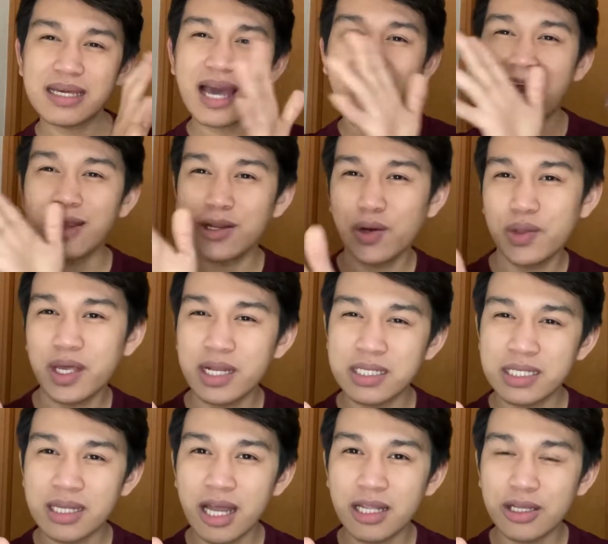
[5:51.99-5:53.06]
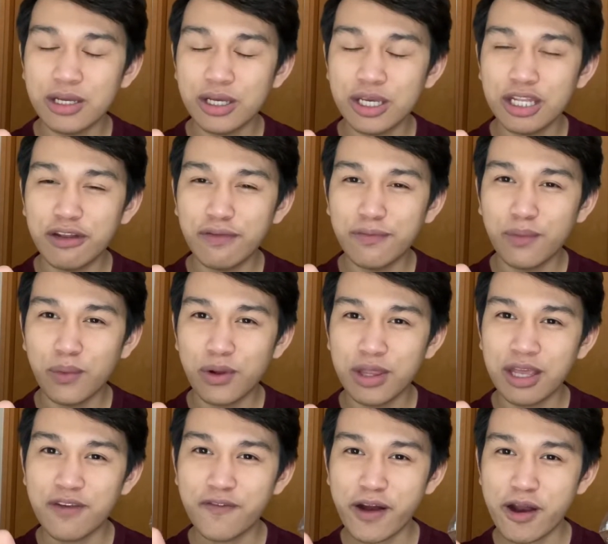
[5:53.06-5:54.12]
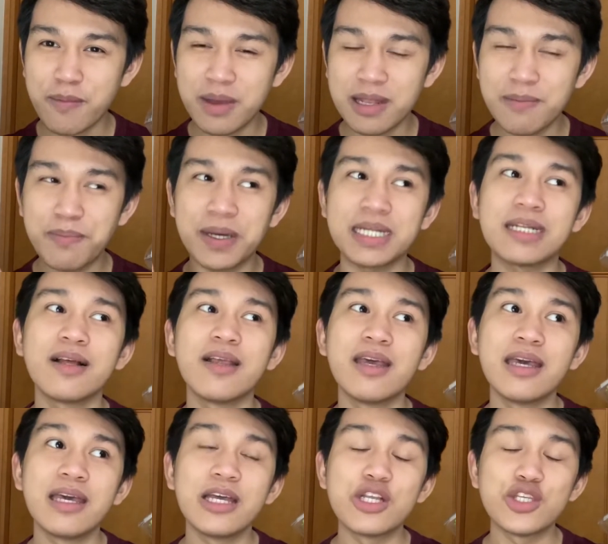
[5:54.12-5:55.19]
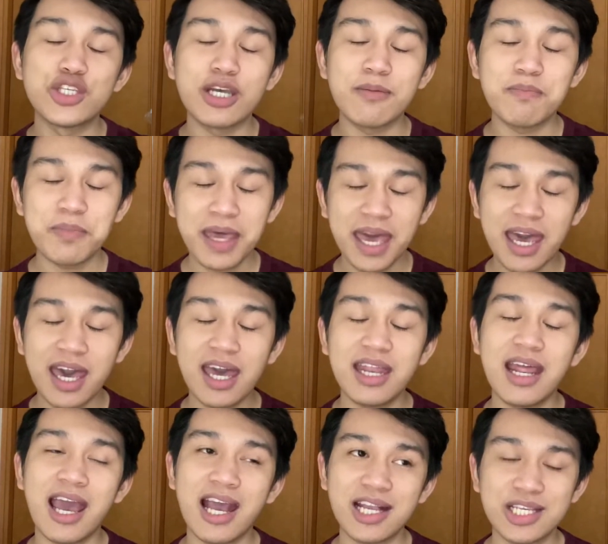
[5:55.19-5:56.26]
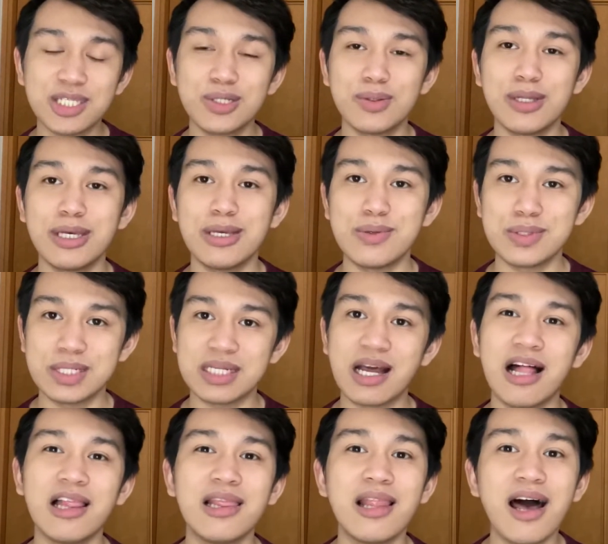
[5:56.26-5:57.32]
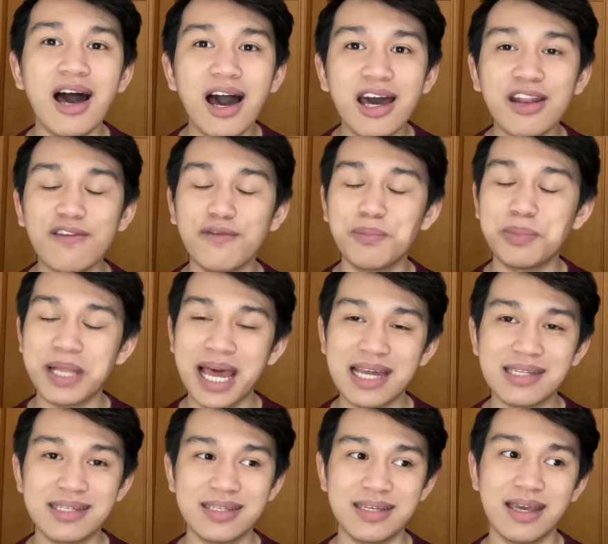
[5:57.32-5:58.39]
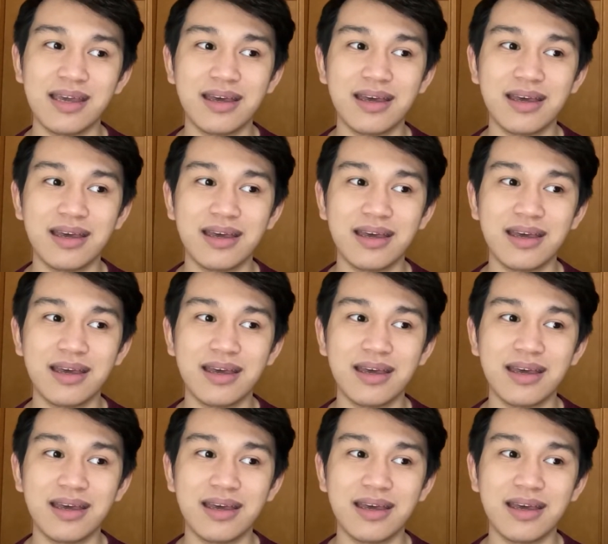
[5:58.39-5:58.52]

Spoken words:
I know that it's not good for the environment, but Japan actually uses a lot of plastic.